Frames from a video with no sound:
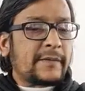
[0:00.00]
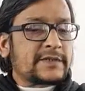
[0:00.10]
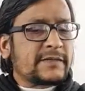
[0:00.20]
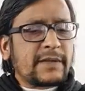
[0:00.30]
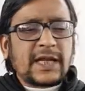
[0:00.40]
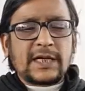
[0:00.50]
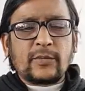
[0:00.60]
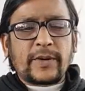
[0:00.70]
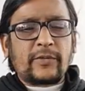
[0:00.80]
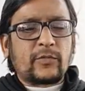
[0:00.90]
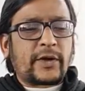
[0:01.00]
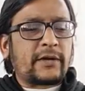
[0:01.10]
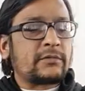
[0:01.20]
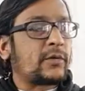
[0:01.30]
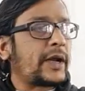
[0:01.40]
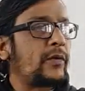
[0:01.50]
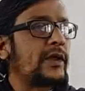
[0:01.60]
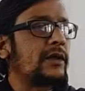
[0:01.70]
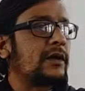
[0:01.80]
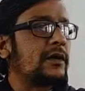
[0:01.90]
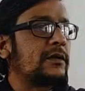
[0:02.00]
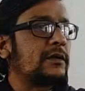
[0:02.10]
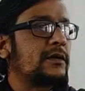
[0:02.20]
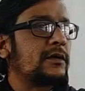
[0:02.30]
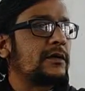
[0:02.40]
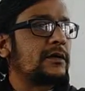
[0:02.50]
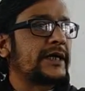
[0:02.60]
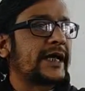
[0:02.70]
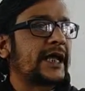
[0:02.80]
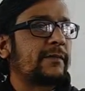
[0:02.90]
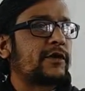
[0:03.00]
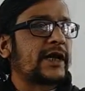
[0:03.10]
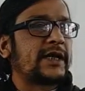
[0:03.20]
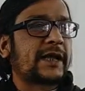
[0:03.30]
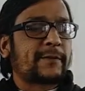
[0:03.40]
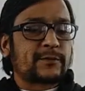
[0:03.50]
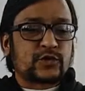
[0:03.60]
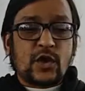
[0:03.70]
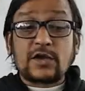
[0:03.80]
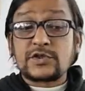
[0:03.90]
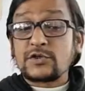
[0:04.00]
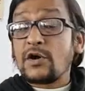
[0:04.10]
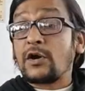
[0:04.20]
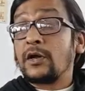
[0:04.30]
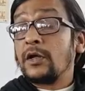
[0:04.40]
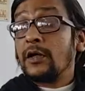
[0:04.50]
Similarly, when we taking about any type of sauce or